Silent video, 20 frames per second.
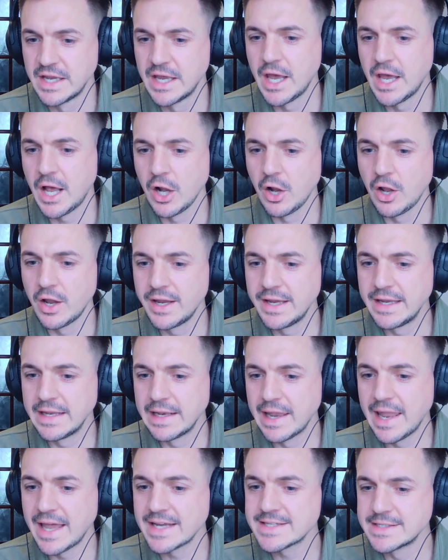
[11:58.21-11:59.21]
a lot
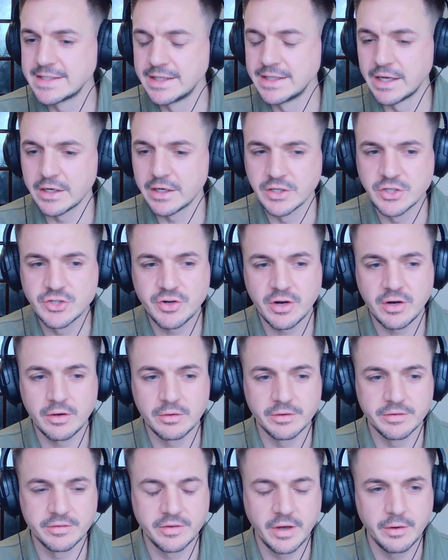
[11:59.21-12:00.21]
less in their
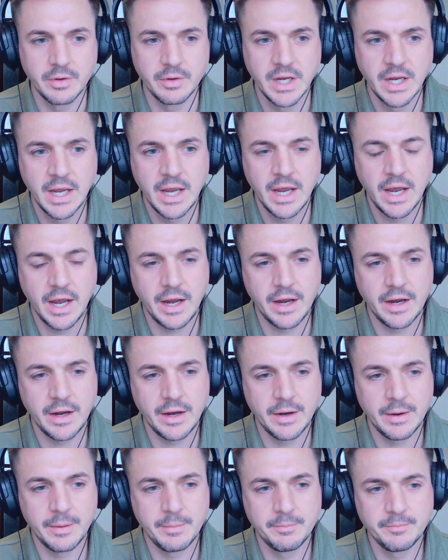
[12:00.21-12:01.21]
control. So
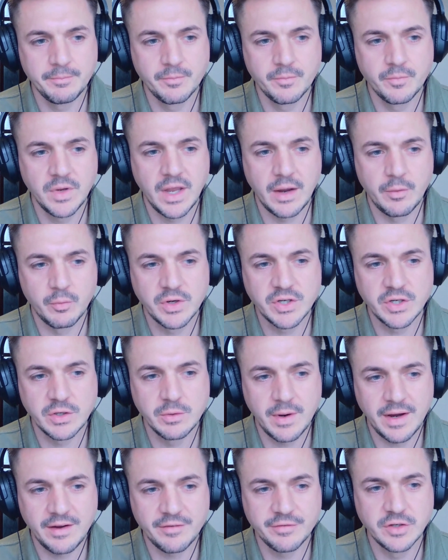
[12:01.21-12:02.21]
we
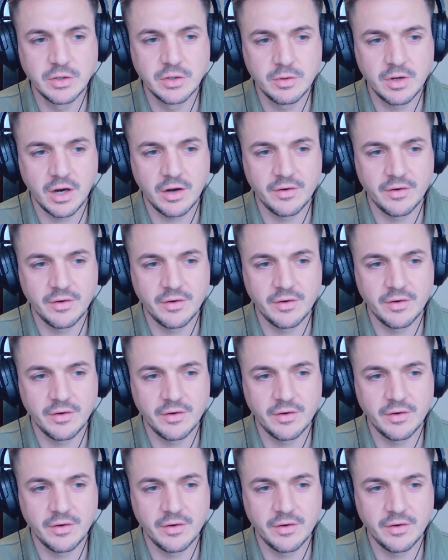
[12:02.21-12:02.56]
do have new car